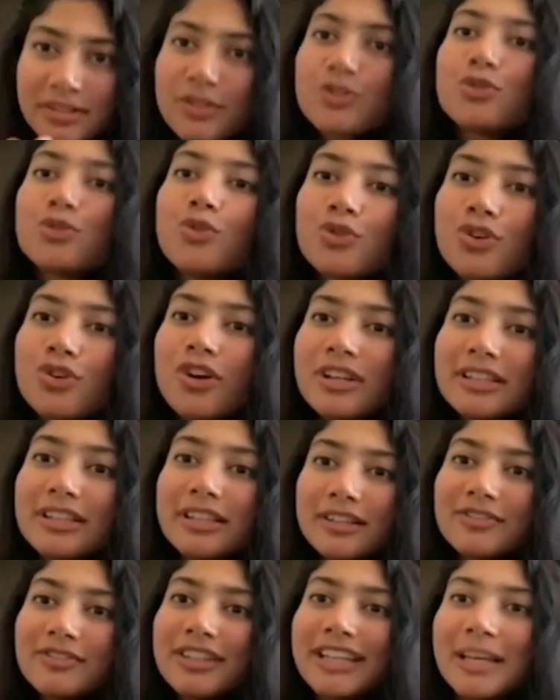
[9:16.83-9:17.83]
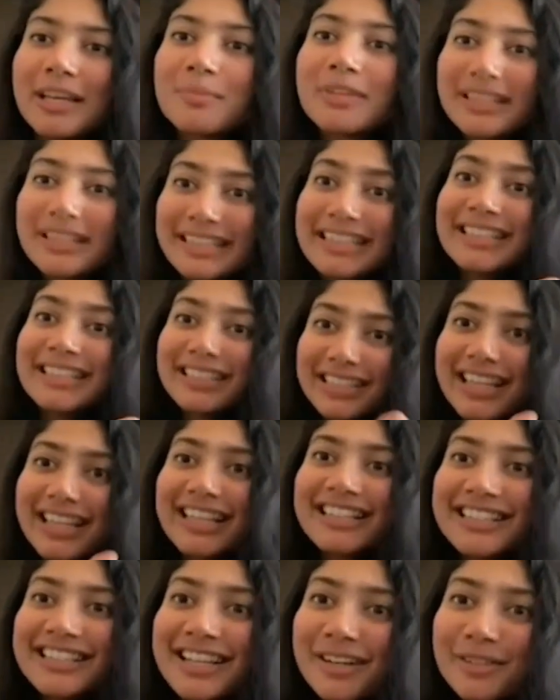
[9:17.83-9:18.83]
so-called love that I'm getting
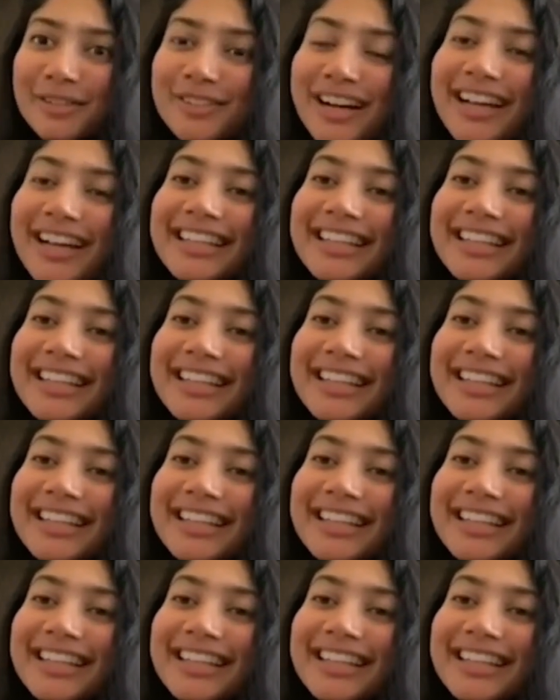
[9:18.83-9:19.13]
right now,